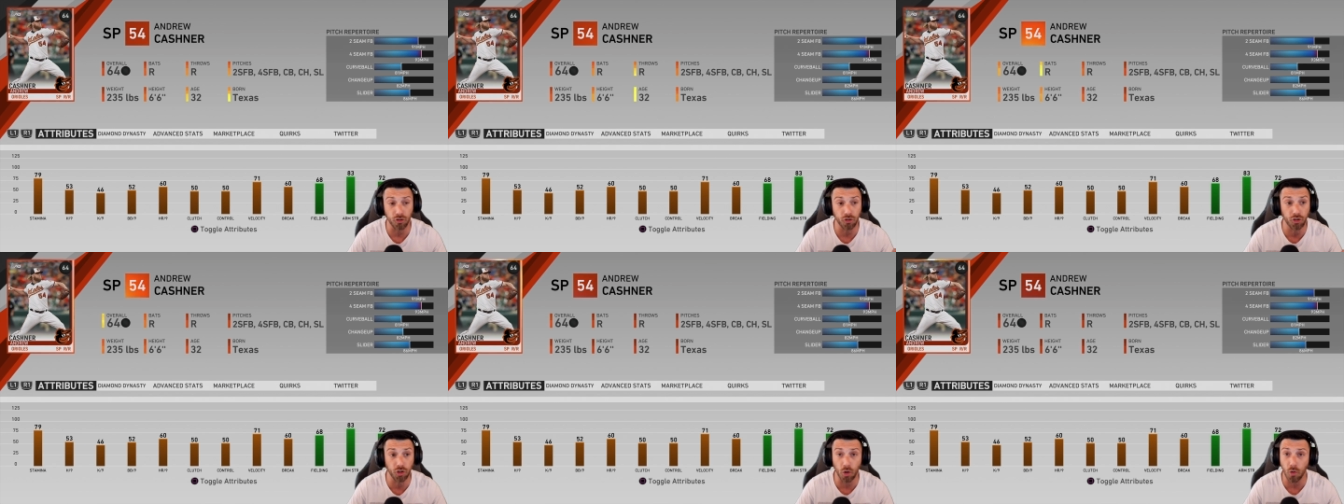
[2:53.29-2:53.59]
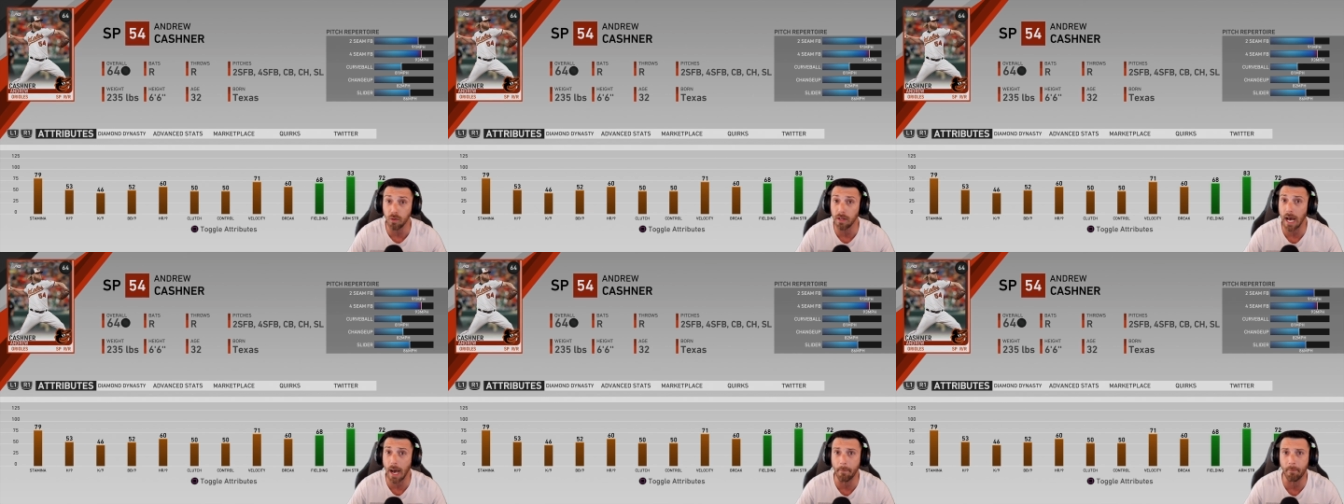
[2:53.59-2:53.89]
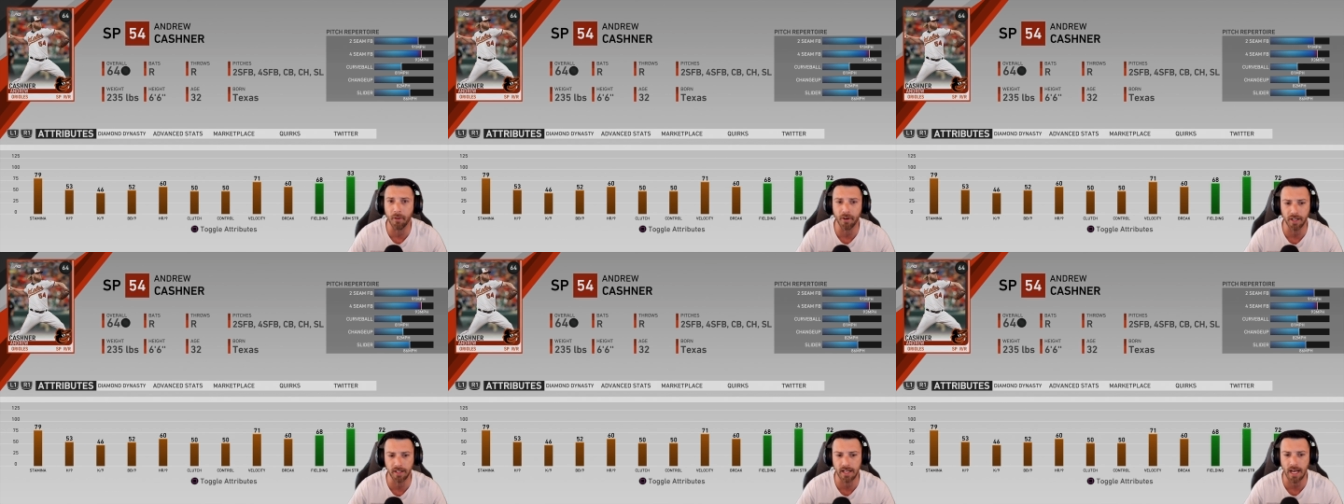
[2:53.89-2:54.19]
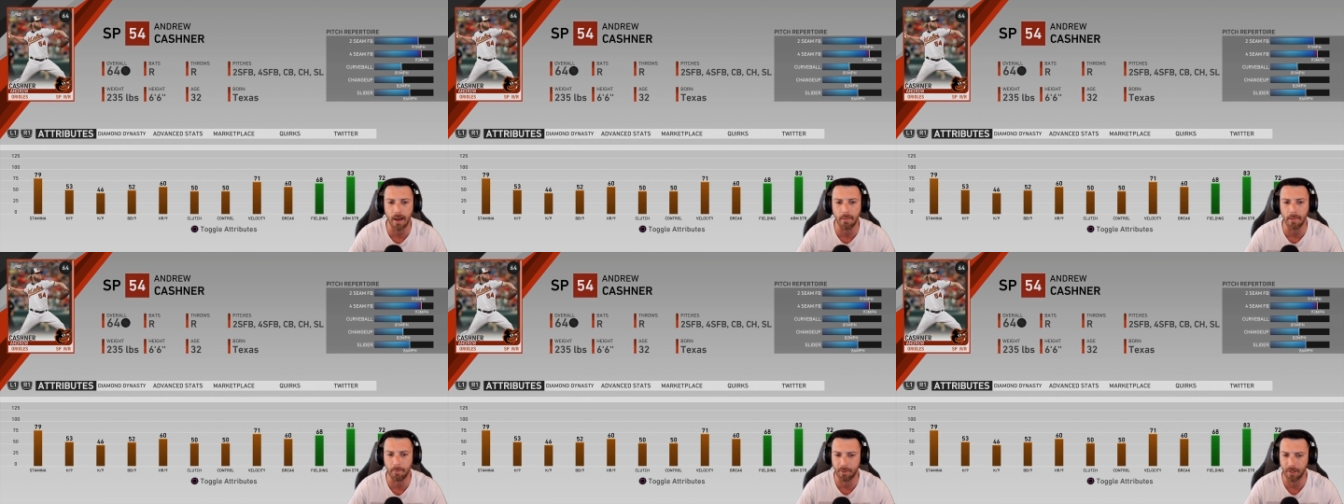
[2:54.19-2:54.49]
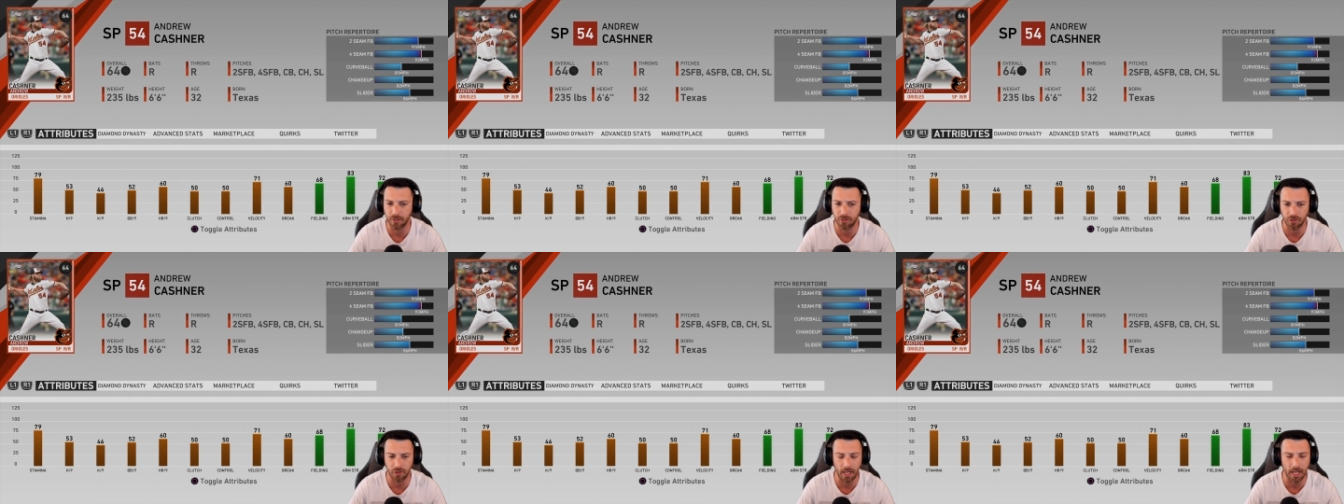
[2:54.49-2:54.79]
Do not put a common
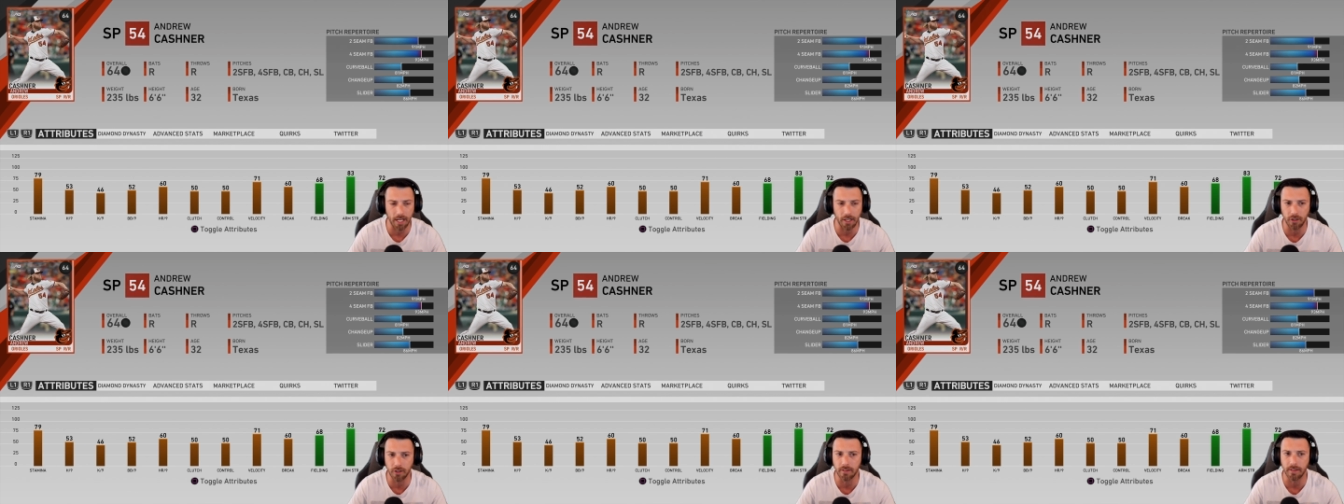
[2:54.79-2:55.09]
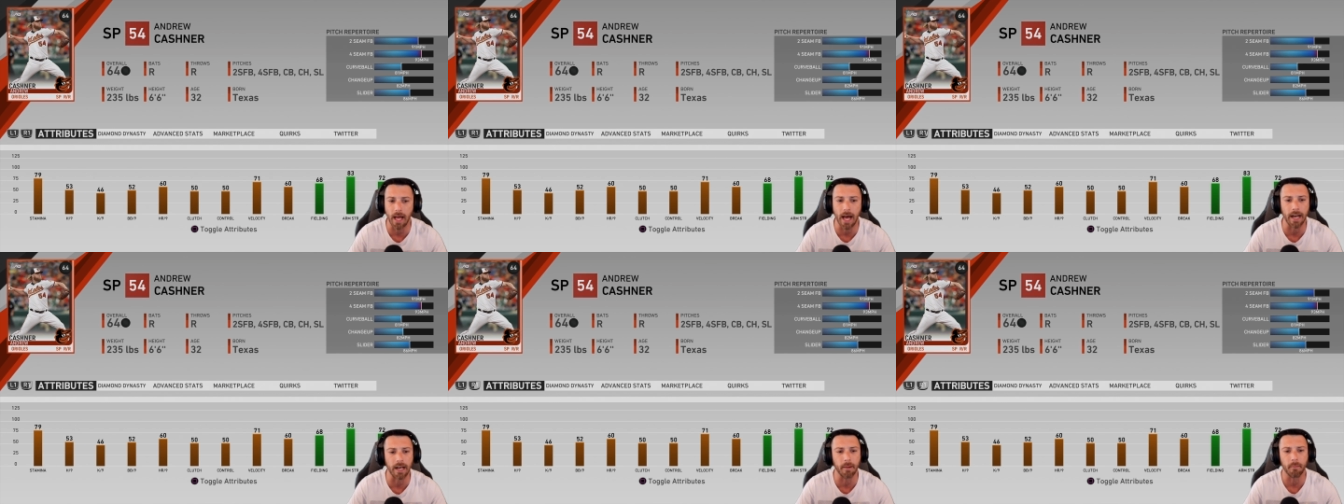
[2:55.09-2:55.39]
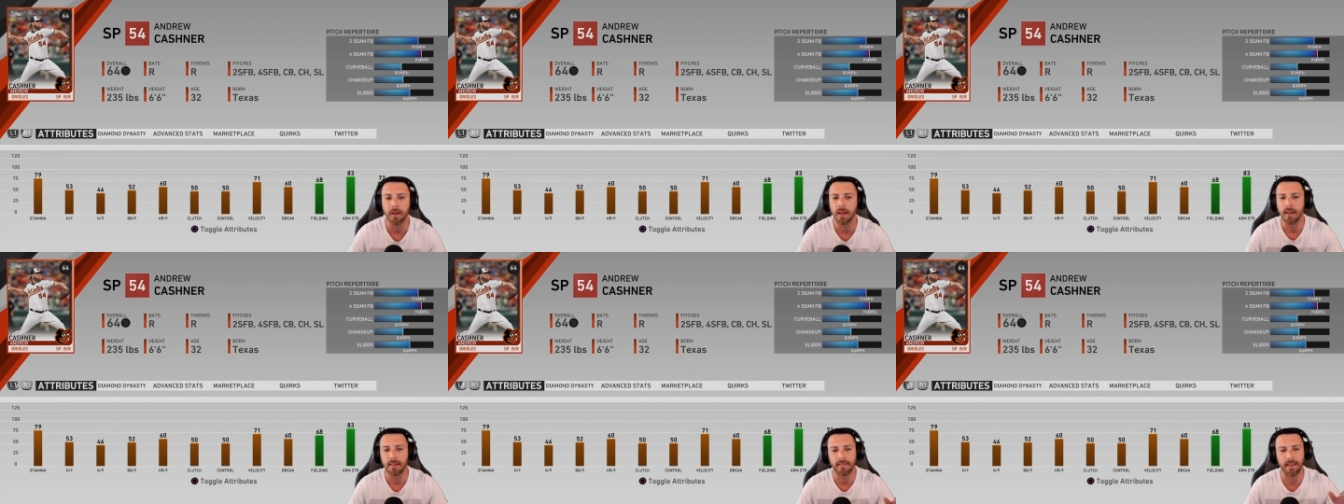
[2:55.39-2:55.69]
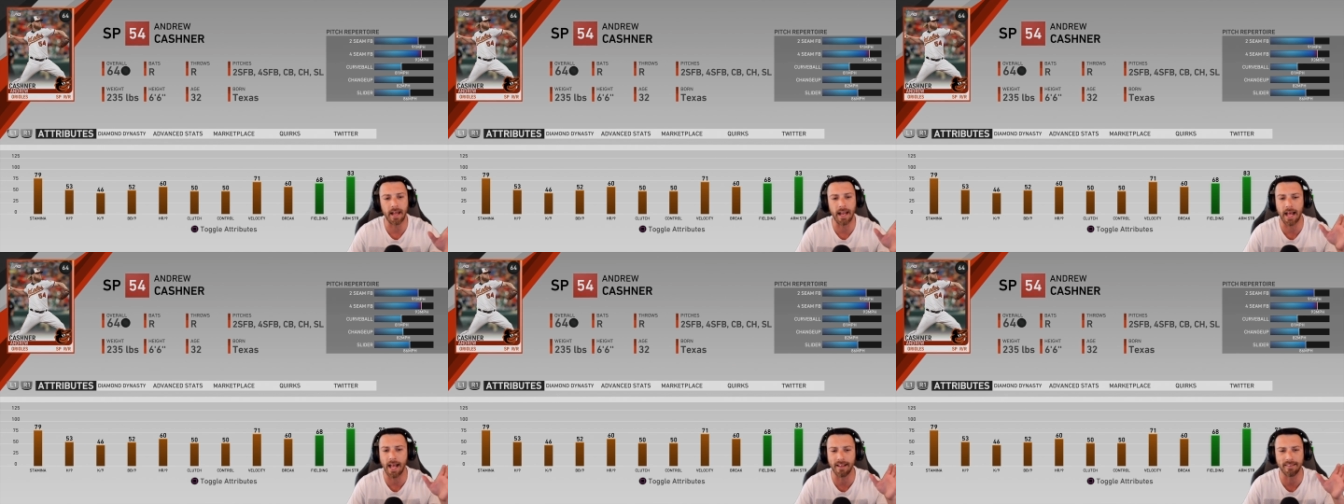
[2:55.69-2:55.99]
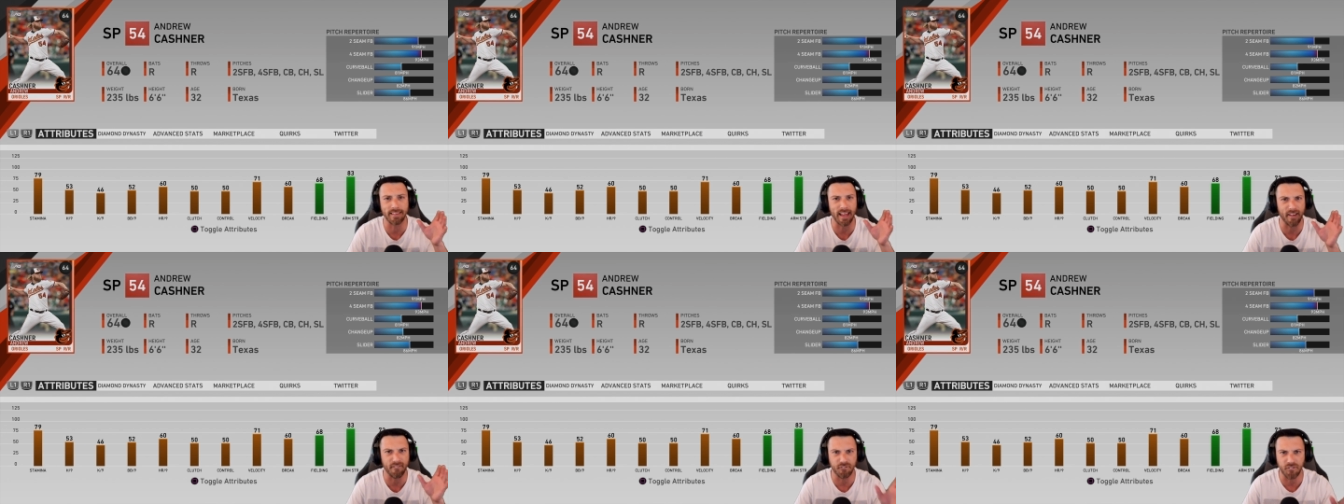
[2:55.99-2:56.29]
pitcher in your lineup that
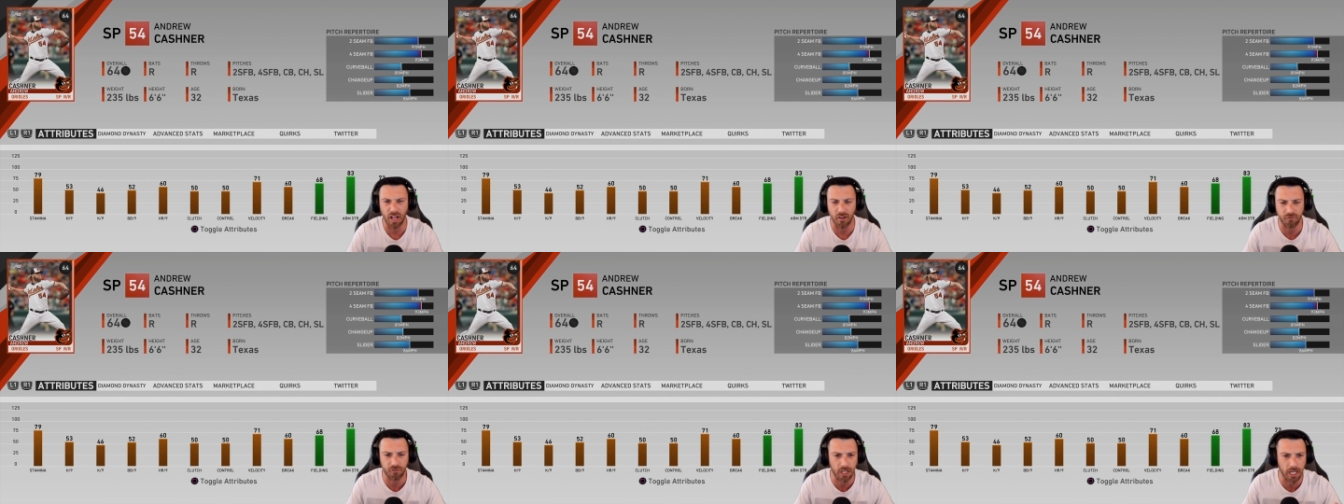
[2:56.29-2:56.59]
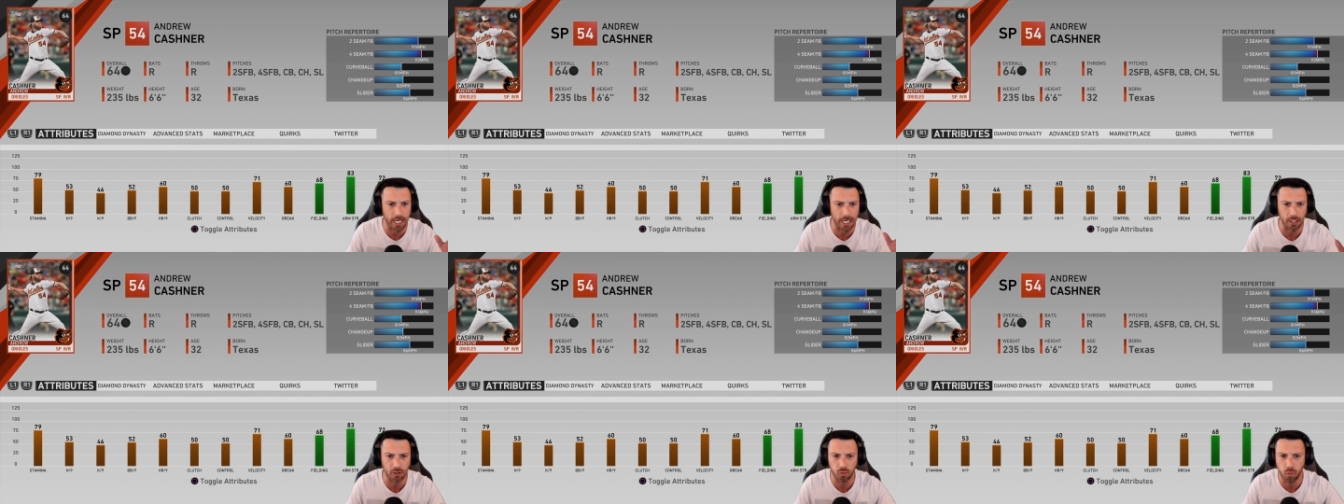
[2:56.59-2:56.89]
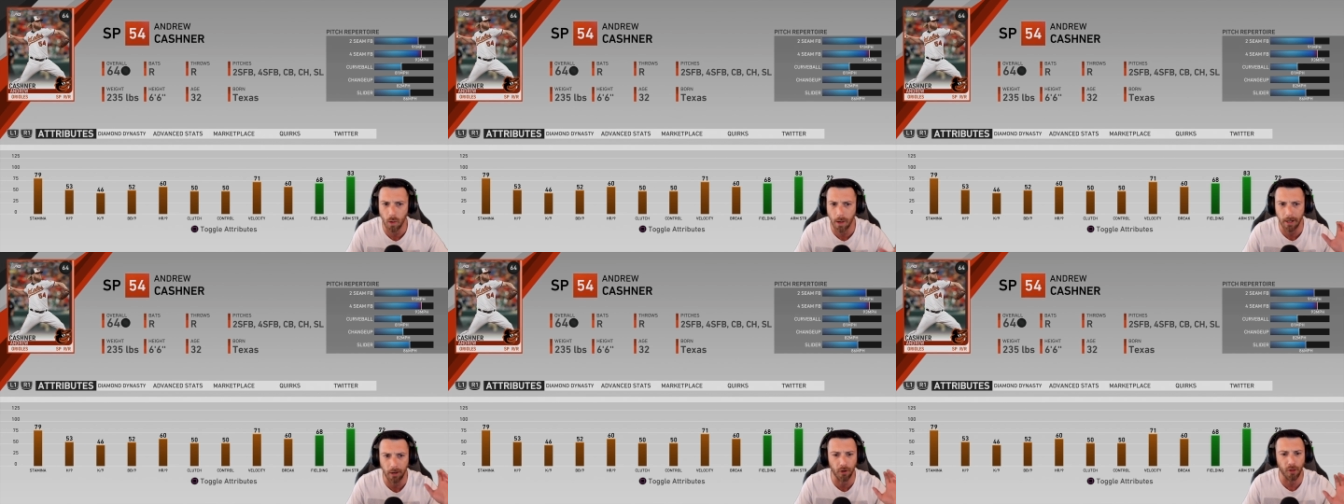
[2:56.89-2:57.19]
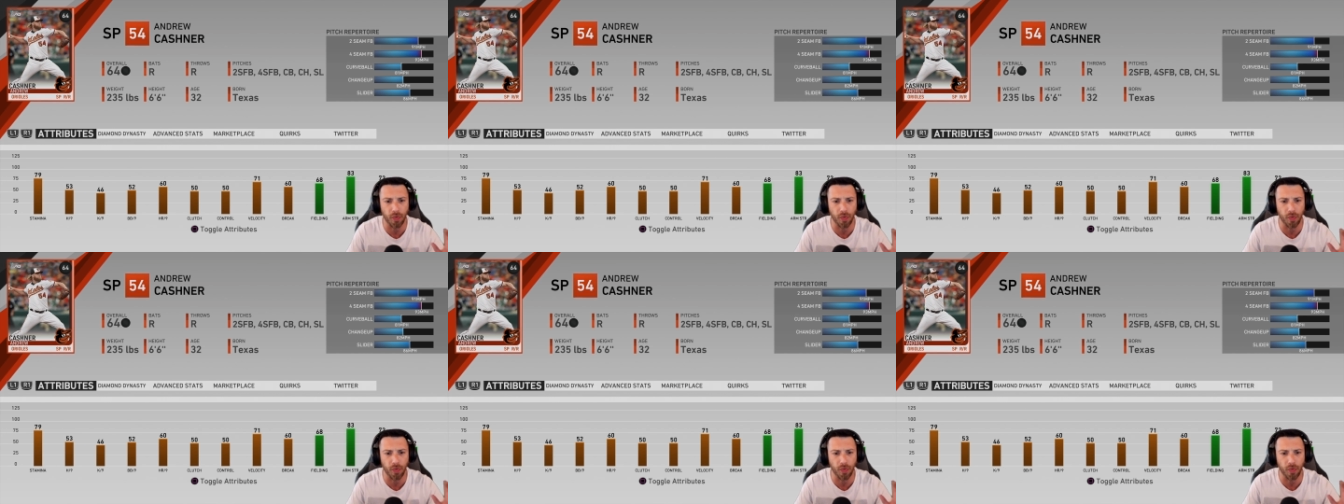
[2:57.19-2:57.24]
has like 15, 20, or